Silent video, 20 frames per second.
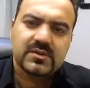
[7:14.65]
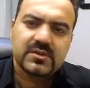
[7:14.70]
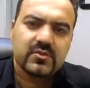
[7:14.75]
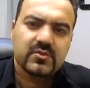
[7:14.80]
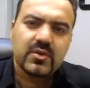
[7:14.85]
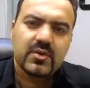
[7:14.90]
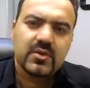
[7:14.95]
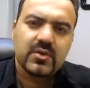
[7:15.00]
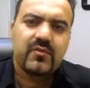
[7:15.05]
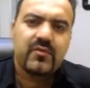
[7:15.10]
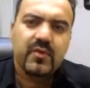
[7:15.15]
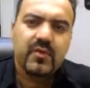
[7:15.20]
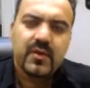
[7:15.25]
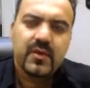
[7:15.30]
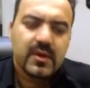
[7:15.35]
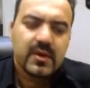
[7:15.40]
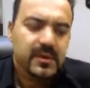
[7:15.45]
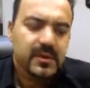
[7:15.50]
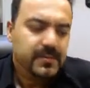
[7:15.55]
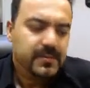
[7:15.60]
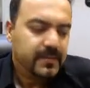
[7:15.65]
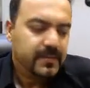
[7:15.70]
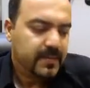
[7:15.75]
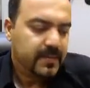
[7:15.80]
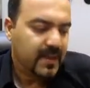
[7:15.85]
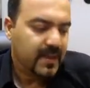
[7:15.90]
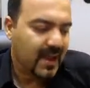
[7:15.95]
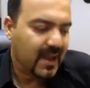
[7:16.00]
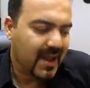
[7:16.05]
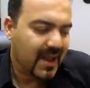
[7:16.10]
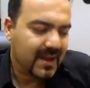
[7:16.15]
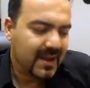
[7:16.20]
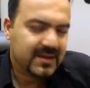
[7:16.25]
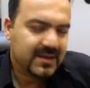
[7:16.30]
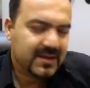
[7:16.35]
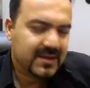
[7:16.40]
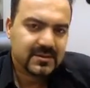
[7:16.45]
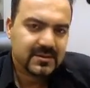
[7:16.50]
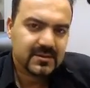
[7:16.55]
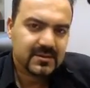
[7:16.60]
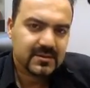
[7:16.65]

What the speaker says: and whatever act